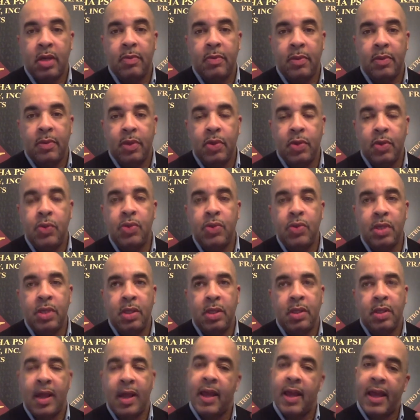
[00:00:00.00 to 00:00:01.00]

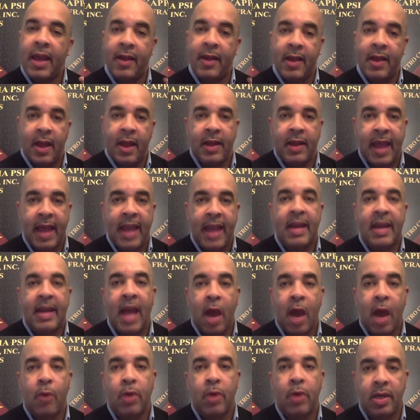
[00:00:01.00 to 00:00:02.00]
using that
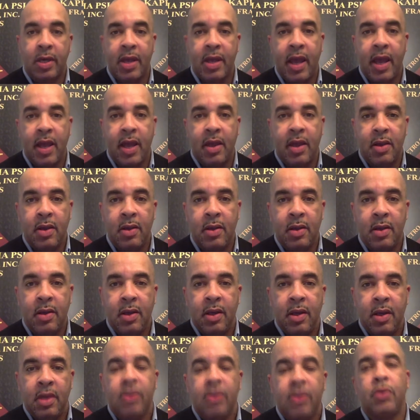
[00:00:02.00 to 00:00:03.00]
8-hour day
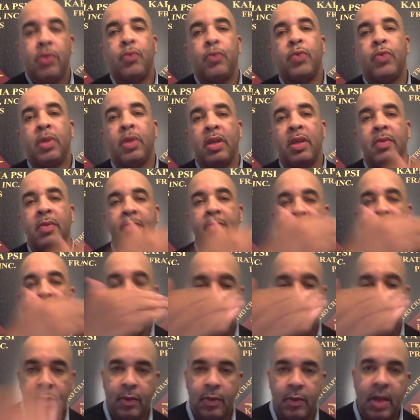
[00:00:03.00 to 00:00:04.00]
to really
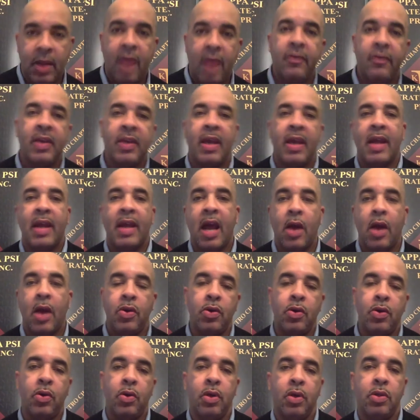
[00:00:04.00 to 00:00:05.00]
navigate how
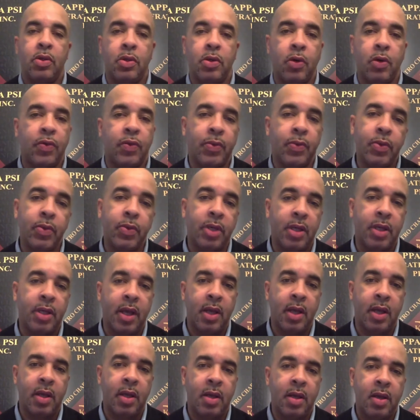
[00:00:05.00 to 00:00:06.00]
you're going to go through the
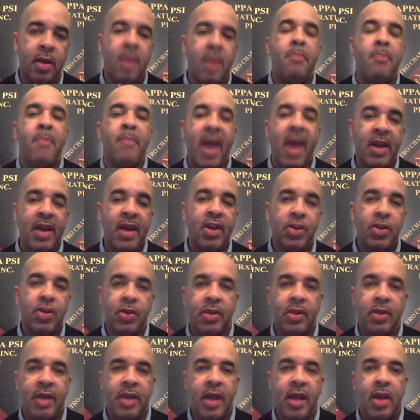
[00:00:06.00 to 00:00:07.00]
day. Manage your
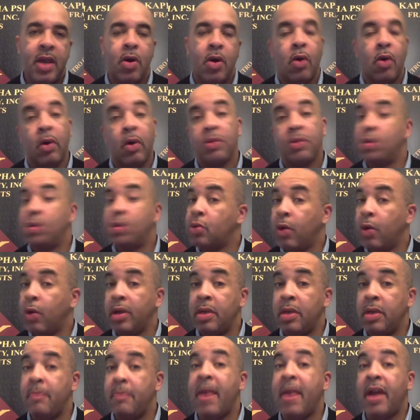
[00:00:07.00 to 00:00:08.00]
day or else it's going
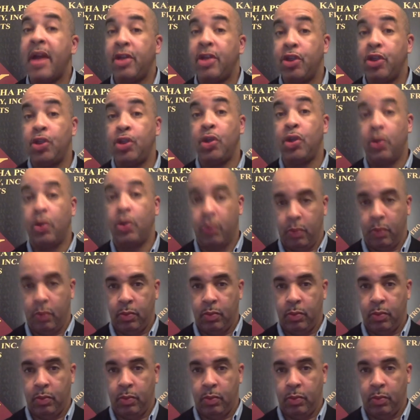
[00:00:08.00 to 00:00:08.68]
to manage you.